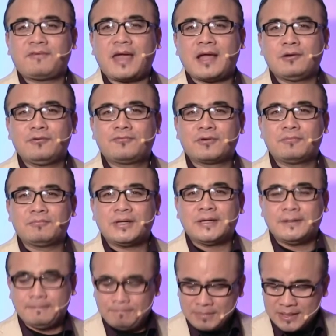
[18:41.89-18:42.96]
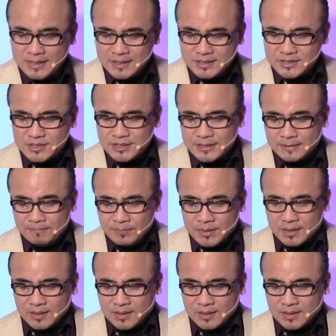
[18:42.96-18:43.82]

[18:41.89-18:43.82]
value from him? See,